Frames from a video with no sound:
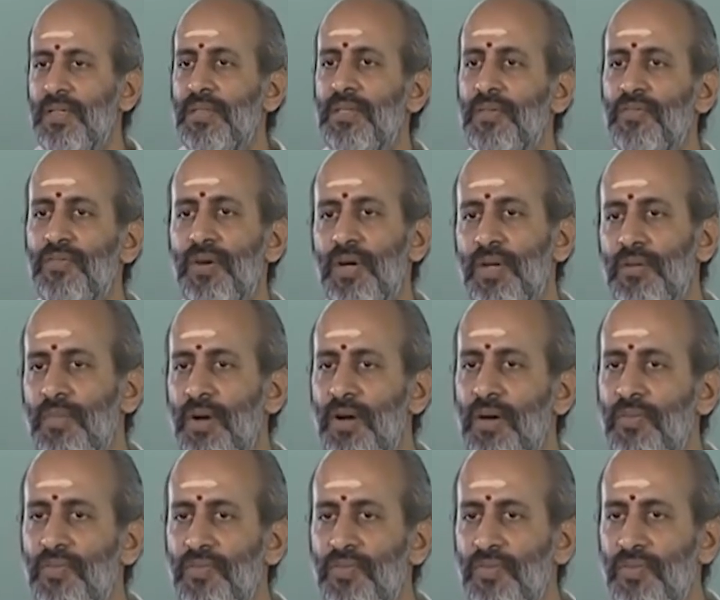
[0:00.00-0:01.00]
in the form
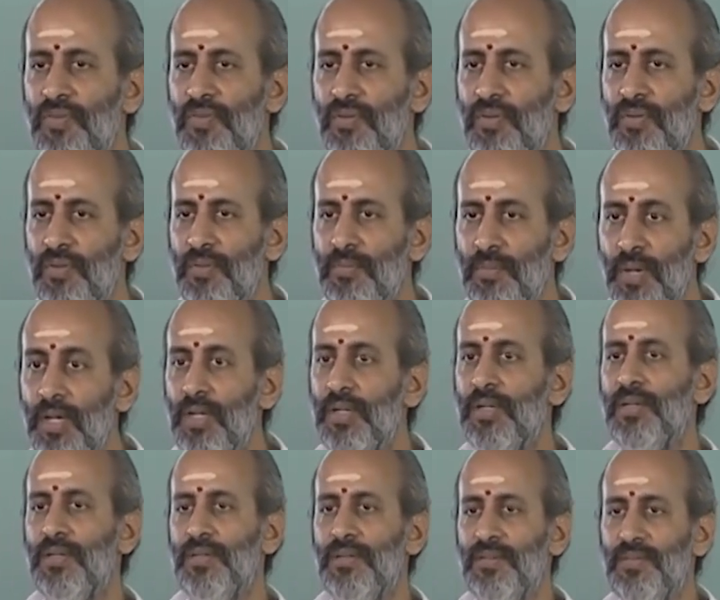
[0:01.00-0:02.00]
of bird,
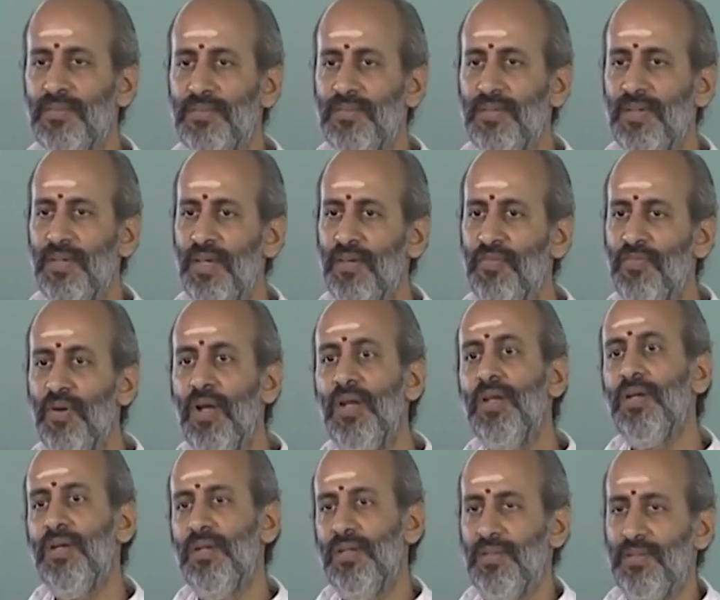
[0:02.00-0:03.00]
a
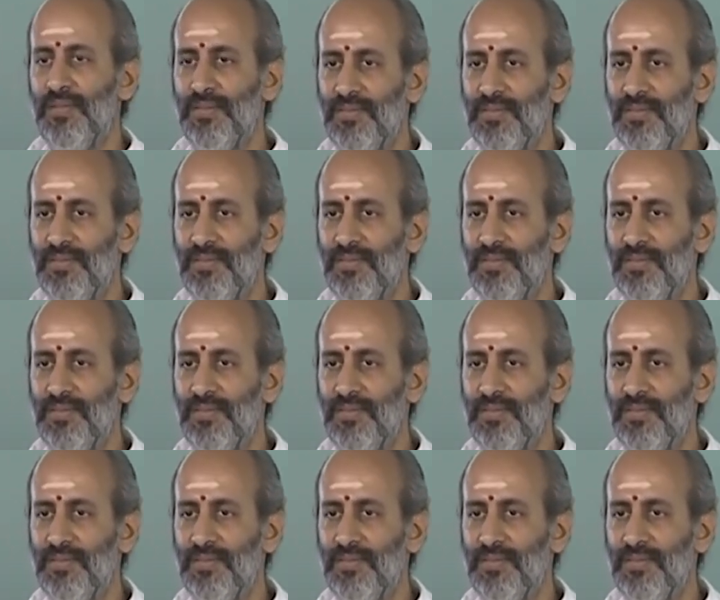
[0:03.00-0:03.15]
falcon.